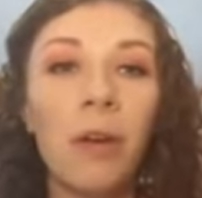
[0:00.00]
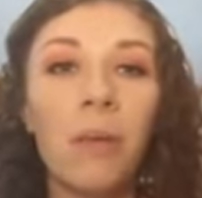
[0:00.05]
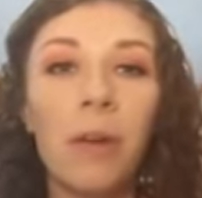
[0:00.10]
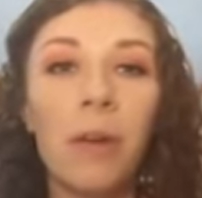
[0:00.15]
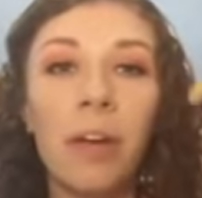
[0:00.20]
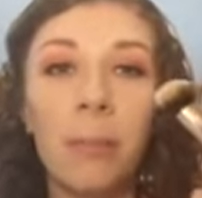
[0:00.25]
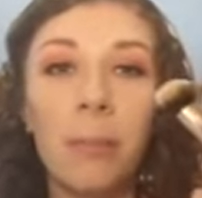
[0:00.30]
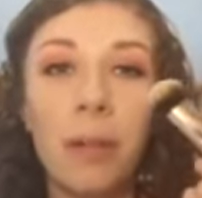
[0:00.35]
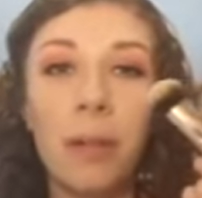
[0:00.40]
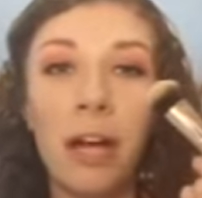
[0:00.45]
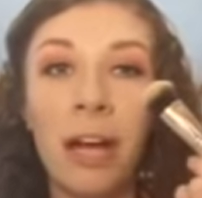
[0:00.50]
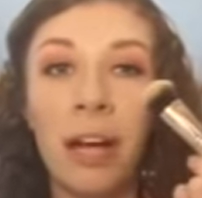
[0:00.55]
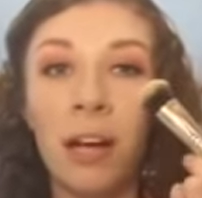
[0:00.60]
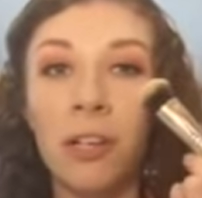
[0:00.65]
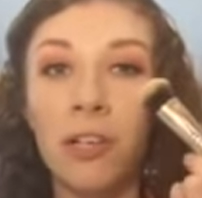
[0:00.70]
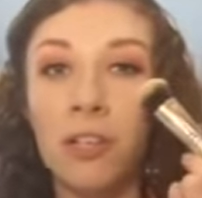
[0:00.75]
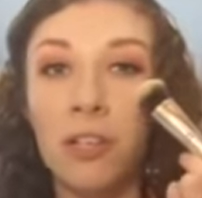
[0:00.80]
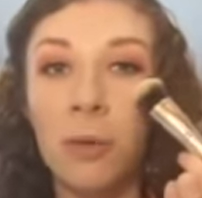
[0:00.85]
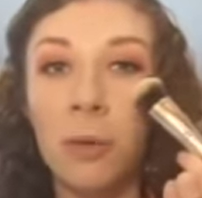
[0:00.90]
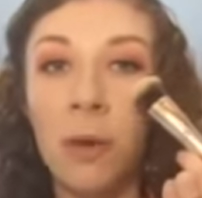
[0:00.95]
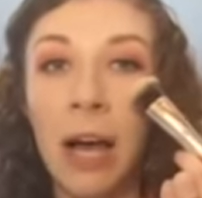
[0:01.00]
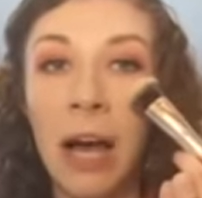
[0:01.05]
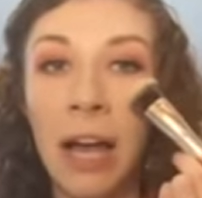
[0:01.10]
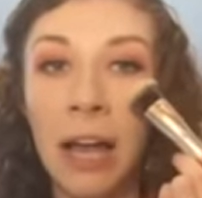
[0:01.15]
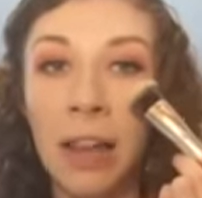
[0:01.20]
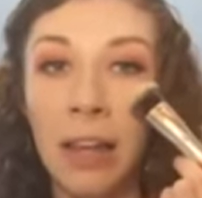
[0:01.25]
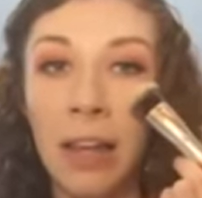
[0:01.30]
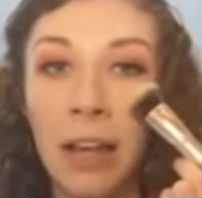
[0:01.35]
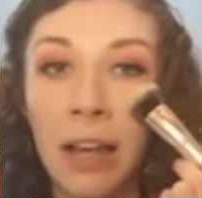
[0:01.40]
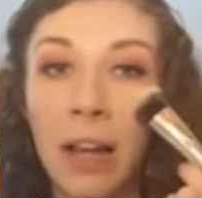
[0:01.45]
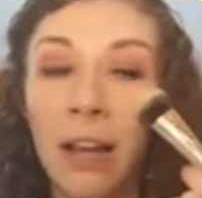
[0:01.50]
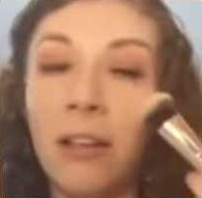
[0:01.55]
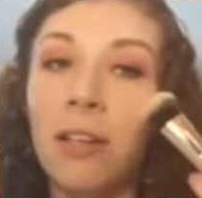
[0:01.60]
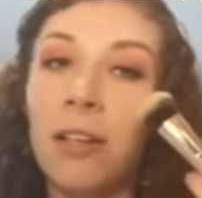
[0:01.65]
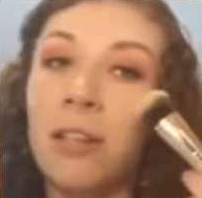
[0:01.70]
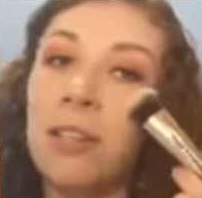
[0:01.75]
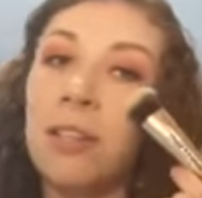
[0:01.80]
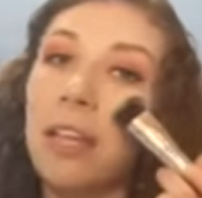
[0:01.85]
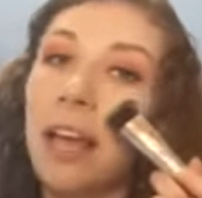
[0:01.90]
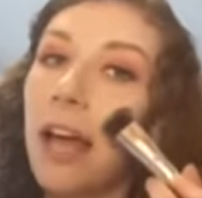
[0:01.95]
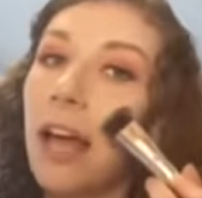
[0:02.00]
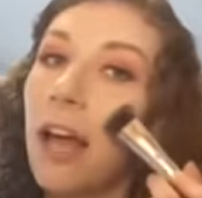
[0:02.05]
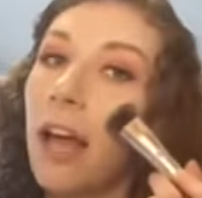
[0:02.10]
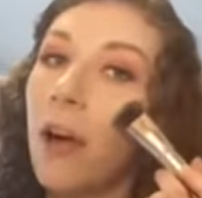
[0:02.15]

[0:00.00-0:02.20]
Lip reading: We applied our two highlight colors